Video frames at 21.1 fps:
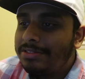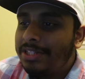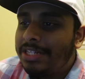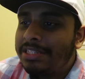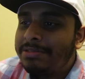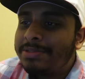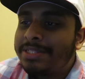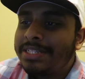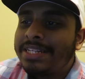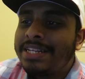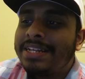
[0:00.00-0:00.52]
So
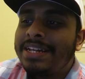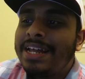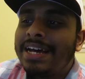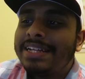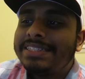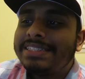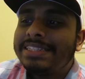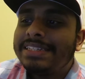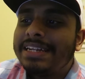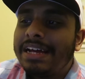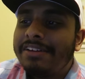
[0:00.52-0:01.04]
this is the
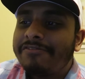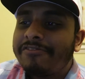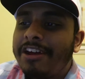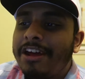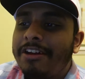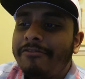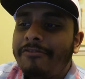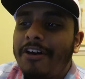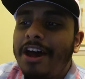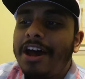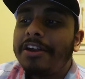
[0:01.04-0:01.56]
99th
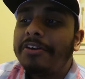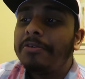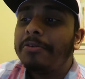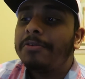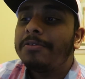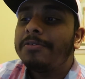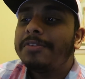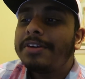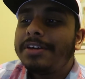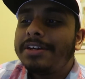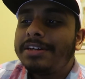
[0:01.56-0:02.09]
Grand Final.
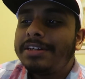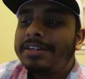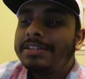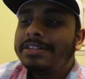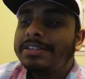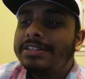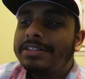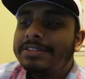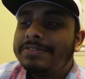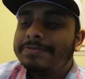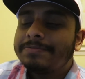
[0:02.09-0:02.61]

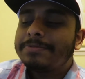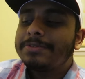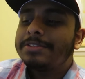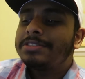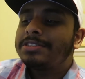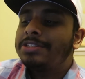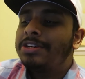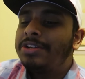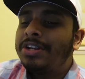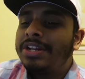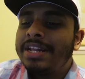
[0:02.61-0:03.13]

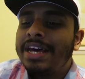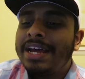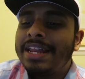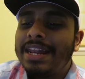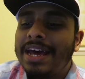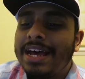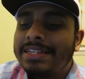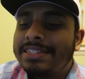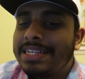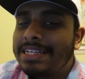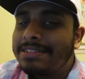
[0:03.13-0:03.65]
So the
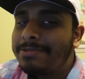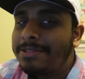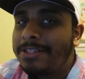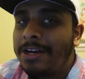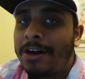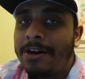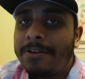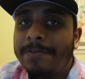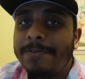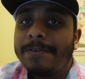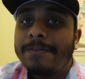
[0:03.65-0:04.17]
996 is the
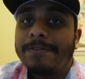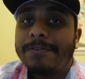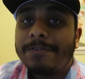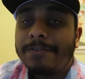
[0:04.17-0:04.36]
100th.